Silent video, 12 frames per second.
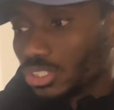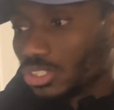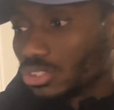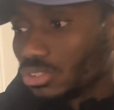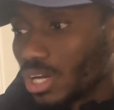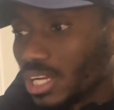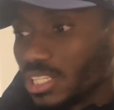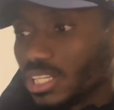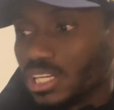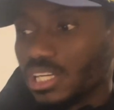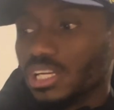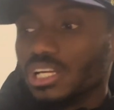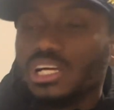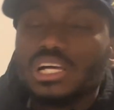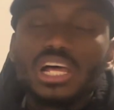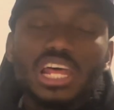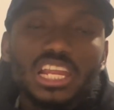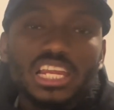too at the
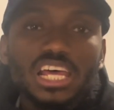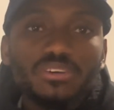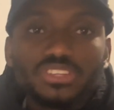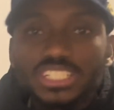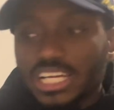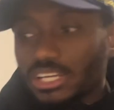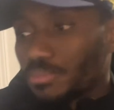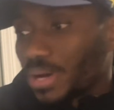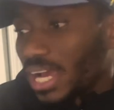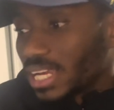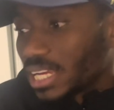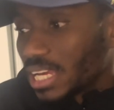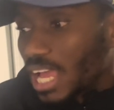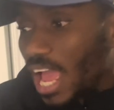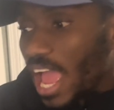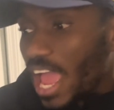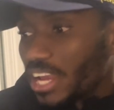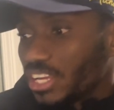left center back,
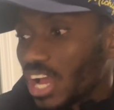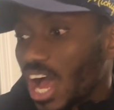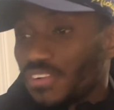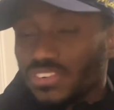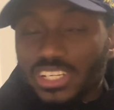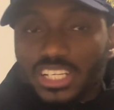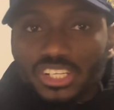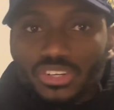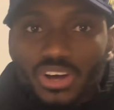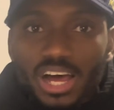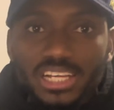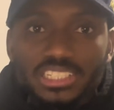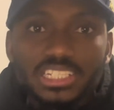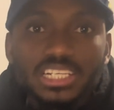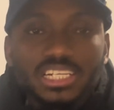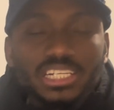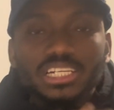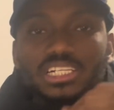and you have Lino as the
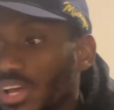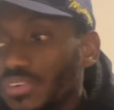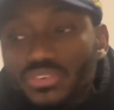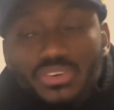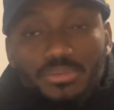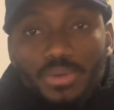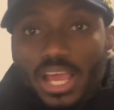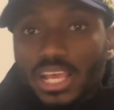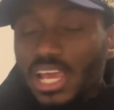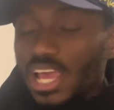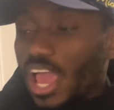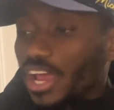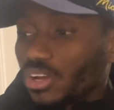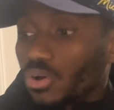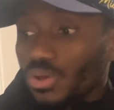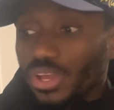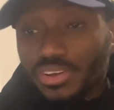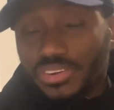left wing back, and
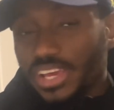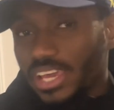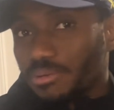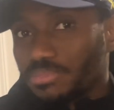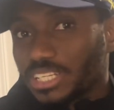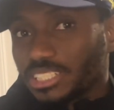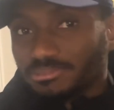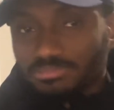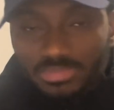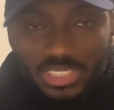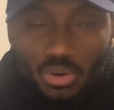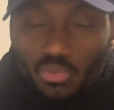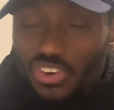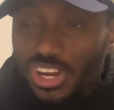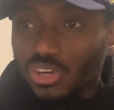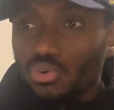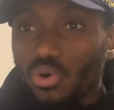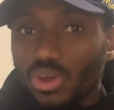Koke, the captain, very
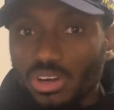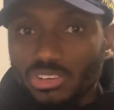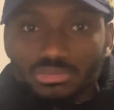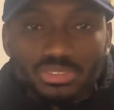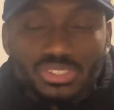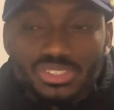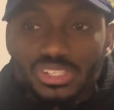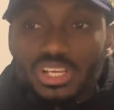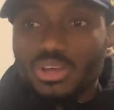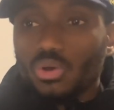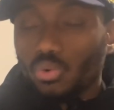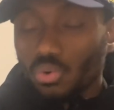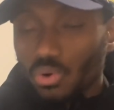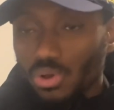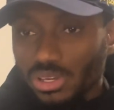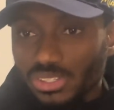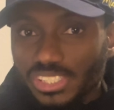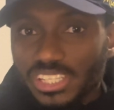loyal
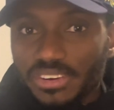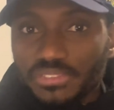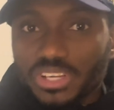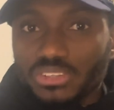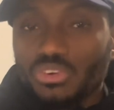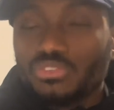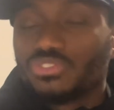servant of